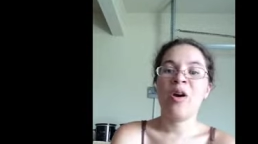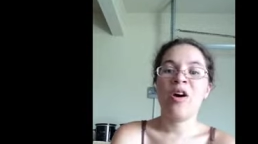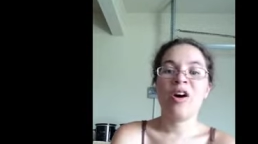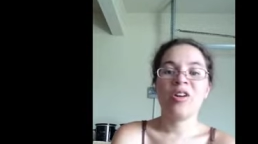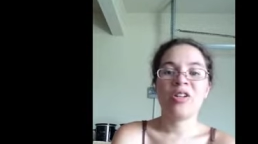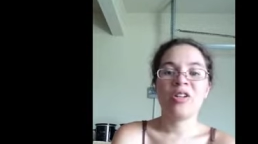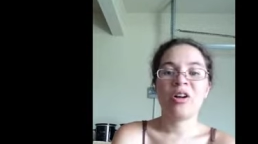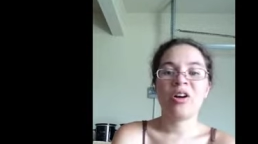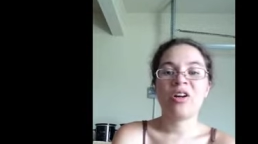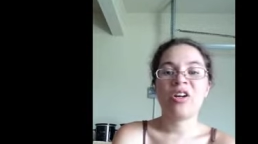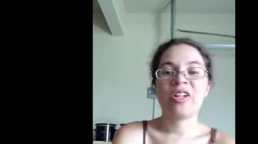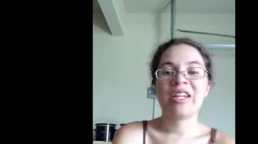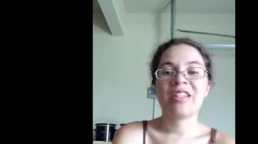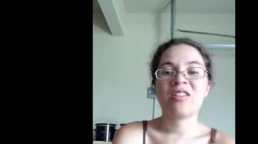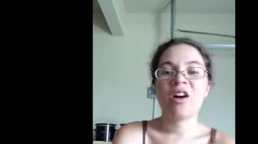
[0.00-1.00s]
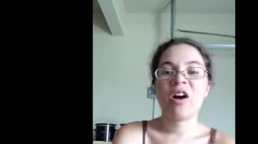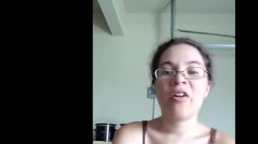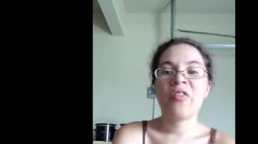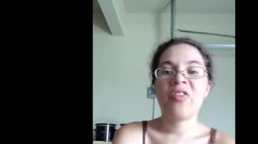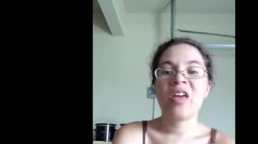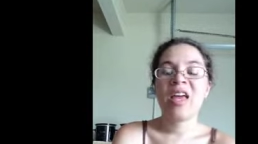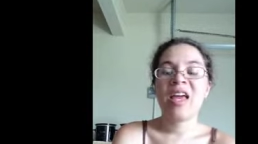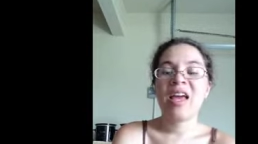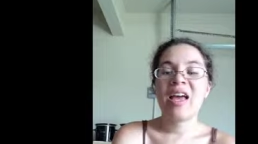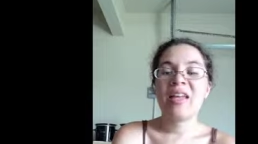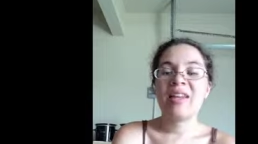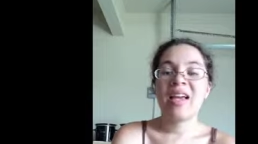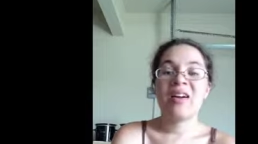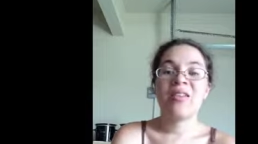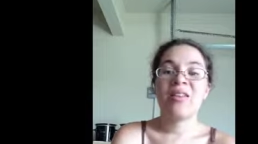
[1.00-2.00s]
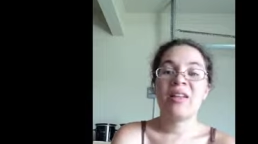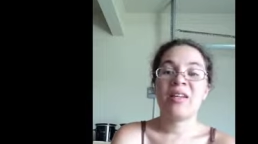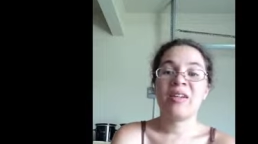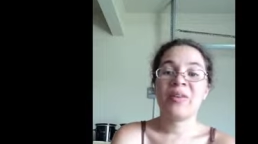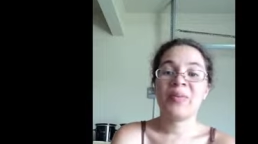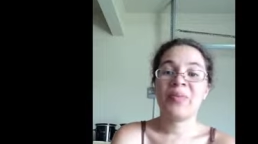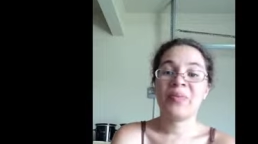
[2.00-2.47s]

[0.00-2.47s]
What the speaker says: on our days off. And now like